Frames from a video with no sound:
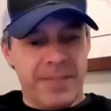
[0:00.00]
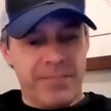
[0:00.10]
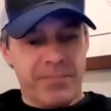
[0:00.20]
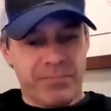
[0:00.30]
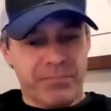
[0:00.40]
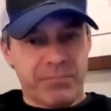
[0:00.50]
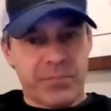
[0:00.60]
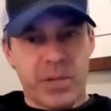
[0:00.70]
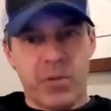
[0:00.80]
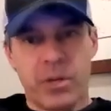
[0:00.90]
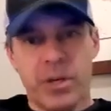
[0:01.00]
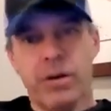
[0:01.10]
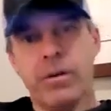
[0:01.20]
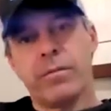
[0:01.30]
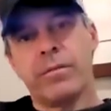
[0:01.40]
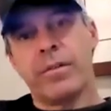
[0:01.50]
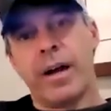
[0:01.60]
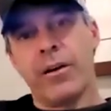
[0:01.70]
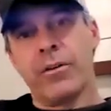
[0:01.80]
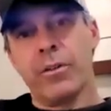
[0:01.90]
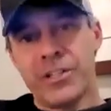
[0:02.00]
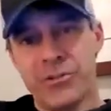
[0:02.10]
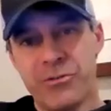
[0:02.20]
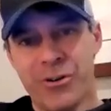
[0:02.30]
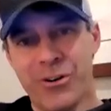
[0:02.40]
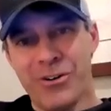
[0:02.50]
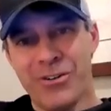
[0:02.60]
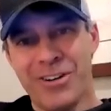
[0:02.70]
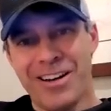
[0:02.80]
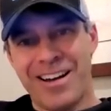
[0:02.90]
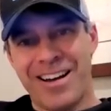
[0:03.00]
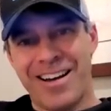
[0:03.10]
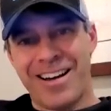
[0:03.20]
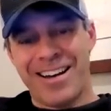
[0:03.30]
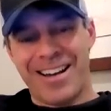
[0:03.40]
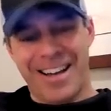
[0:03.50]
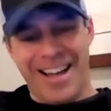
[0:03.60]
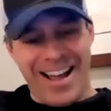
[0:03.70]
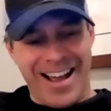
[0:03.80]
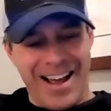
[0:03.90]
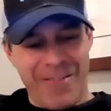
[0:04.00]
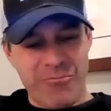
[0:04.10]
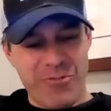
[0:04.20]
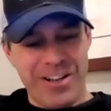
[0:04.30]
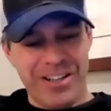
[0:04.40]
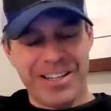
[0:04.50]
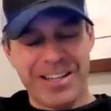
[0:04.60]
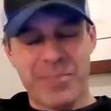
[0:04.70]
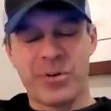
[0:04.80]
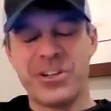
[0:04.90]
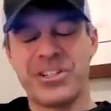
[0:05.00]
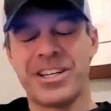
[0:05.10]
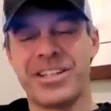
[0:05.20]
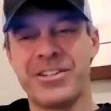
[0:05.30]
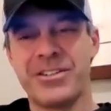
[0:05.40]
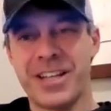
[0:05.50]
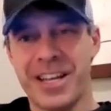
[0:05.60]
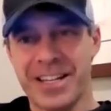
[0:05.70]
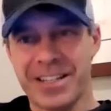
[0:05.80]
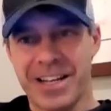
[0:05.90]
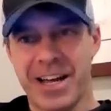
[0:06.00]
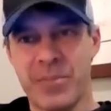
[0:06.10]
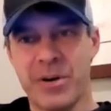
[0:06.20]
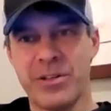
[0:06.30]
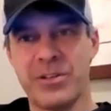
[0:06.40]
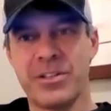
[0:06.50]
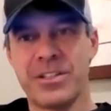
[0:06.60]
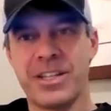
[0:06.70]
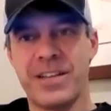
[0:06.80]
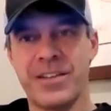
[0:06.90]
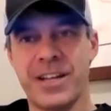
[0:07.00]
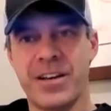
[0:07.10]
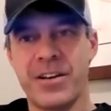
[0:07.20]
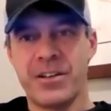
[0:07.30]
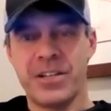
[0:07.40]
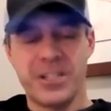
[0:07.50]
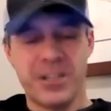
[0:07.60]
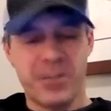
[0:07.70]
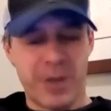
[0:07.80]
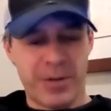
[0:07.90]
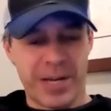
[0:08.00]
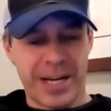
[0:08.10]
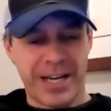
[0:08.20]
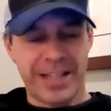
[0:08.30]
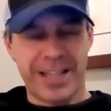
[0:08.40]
Well, y'all, I'm gonna let you roll. I really appreciate you taking the time, both of you, this evening. I know, Lisa, you probably got to get in